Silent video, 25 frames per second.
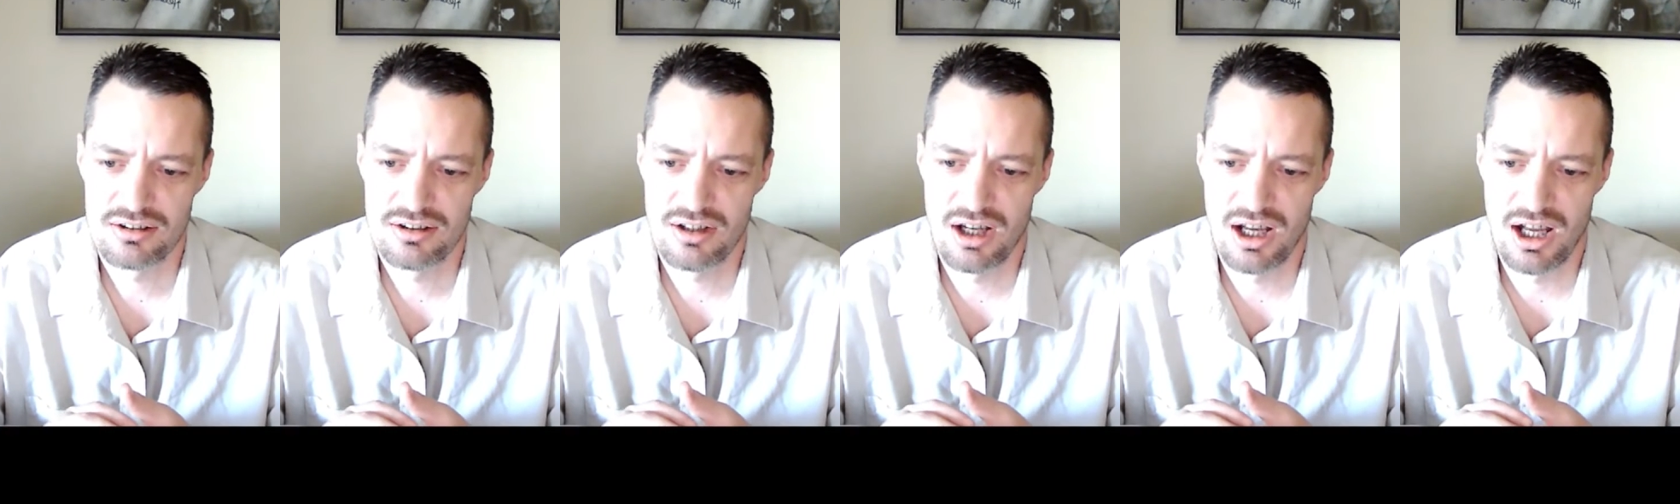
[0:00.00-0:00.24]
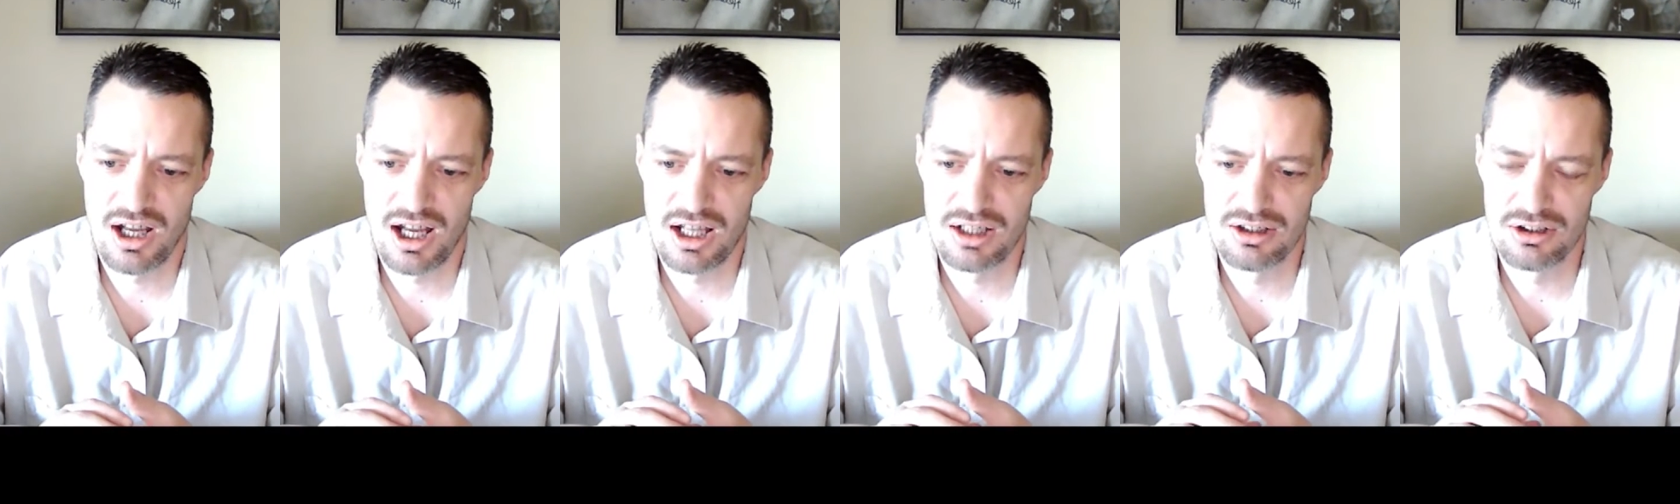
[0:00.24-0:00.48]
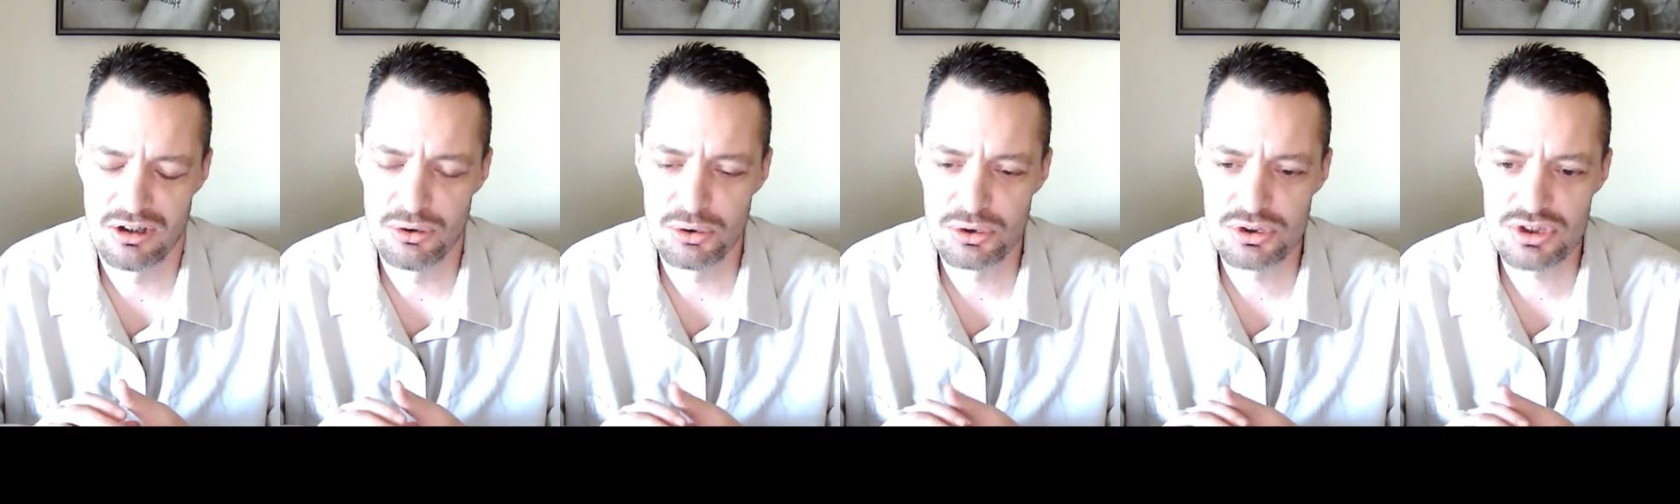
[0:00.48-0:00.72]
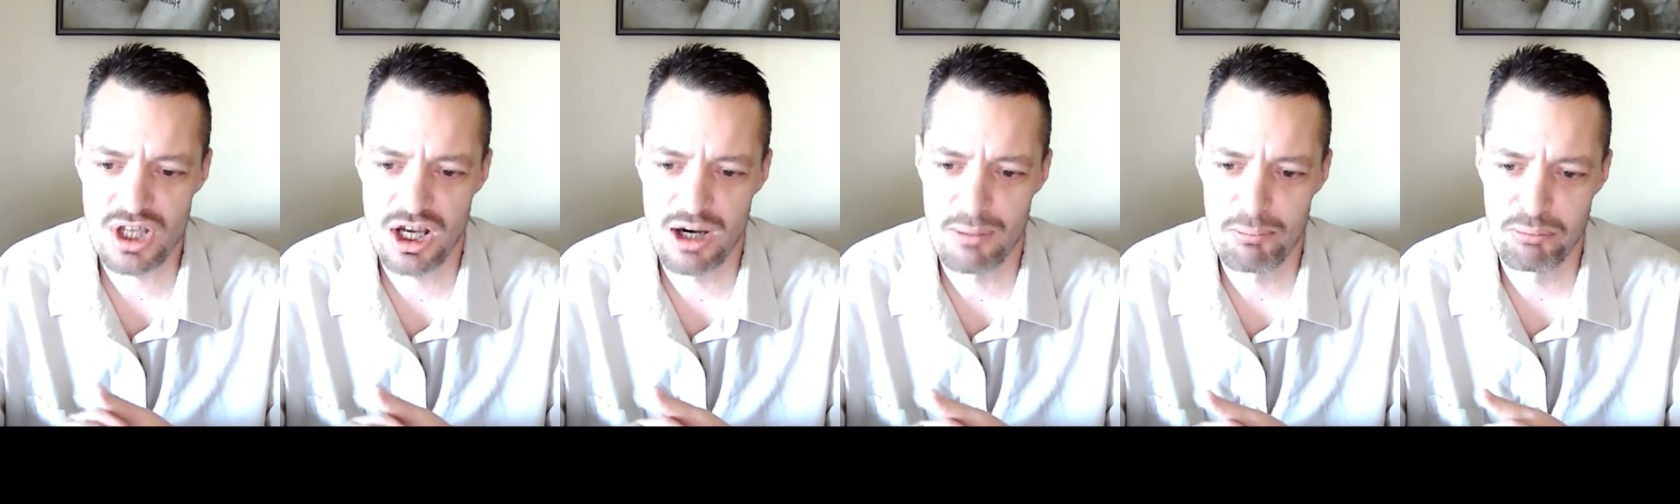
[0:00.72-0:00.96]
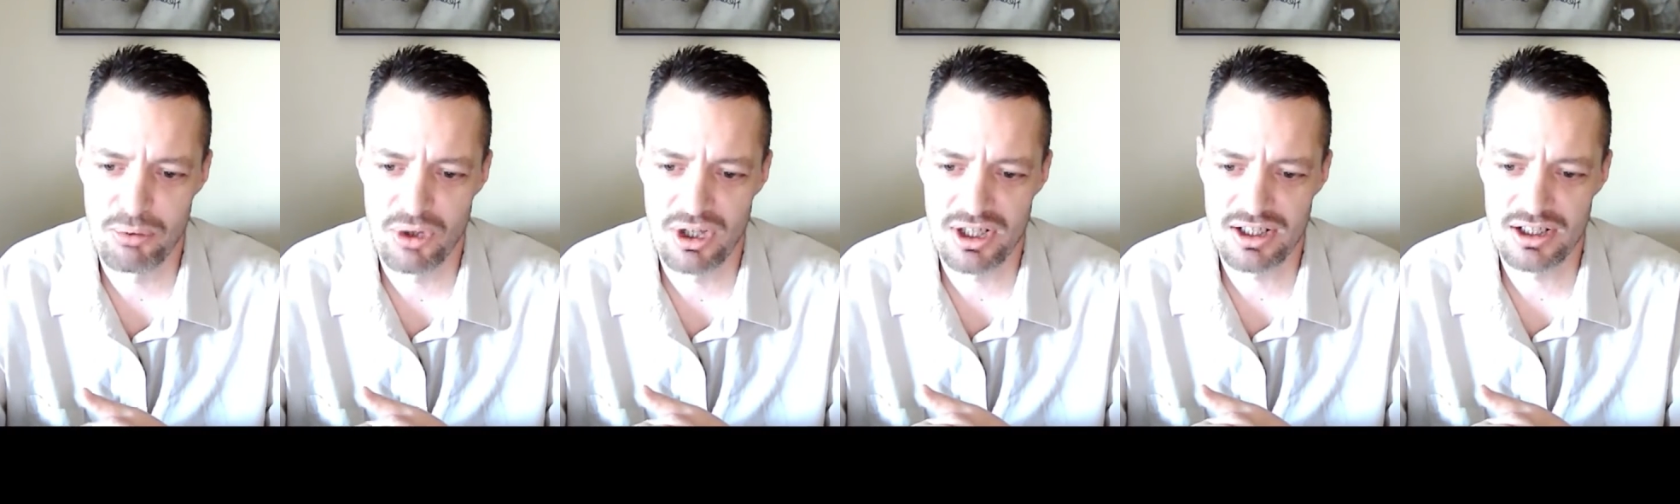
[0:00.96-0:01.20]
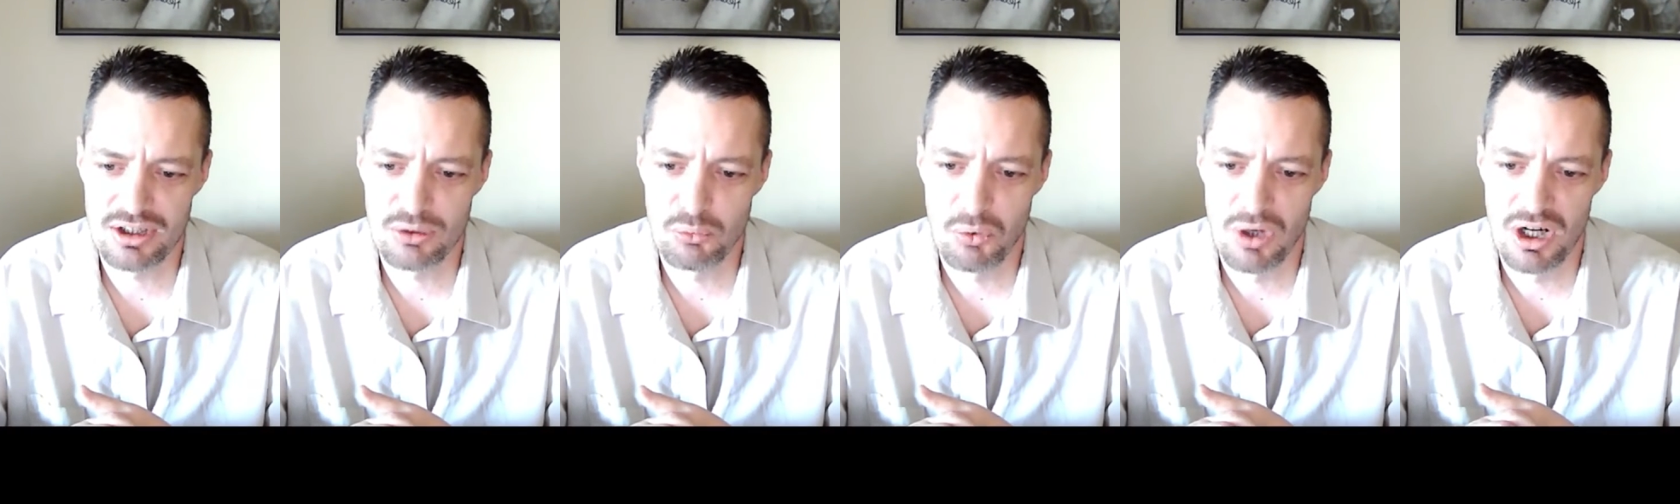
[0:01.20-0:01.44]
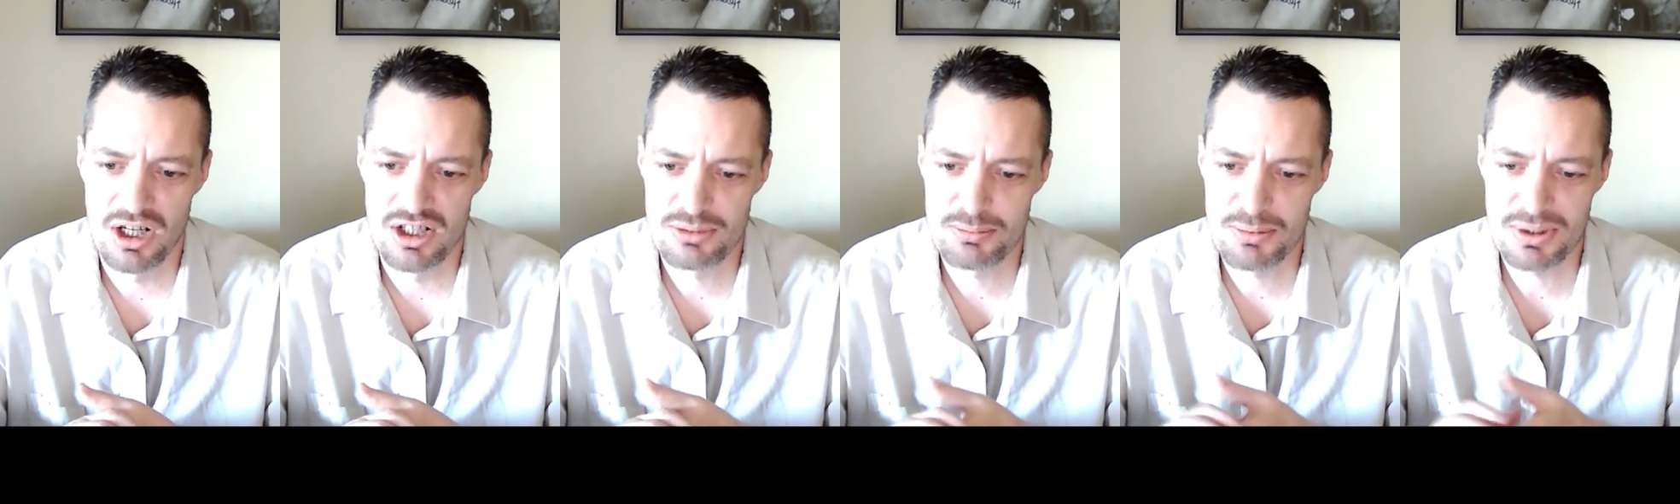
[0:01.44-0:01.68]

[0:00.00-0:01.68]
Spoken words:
Luke's upbringing was,